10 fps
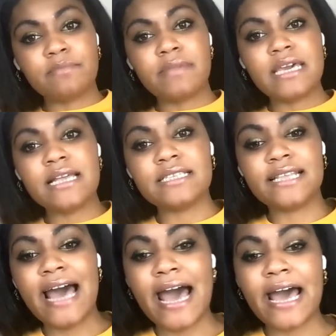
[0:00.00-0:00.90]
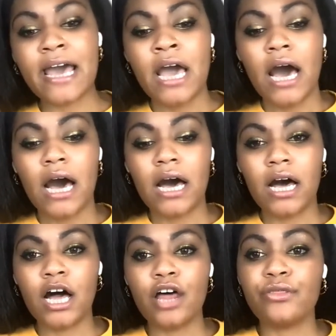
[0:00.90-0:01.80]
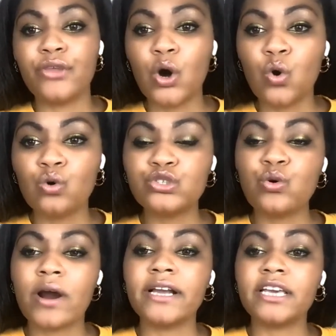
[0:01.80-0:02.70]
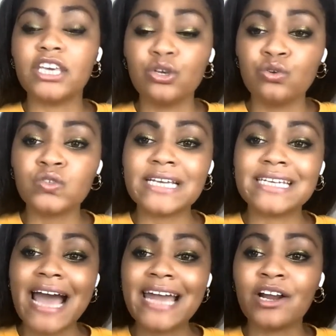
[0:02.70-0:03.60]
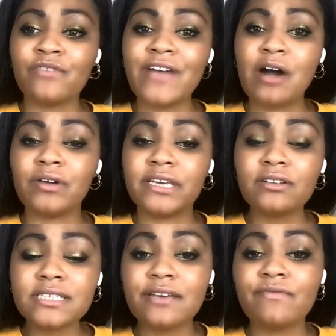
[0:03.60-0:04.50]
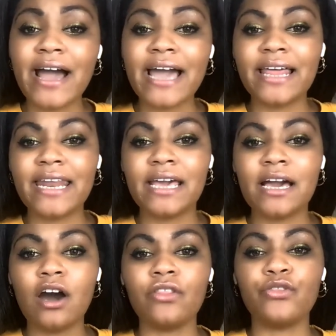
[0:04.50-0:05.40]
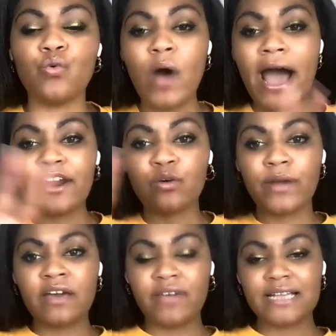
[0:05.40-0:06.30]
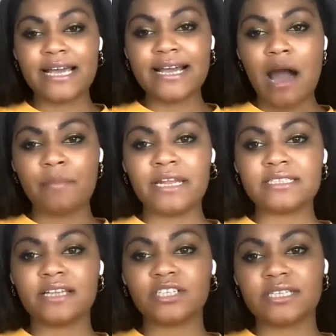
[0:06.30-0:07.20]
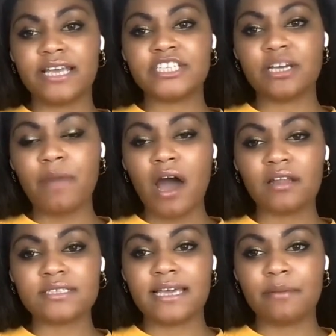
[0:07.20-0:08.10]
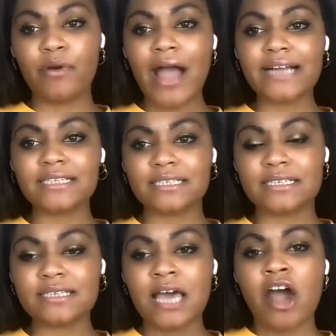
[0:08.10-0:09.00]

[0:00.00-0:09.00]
means that those who are accused, indicted, or found guilty of violating the wide array of anti-communist legislation, policy, and practice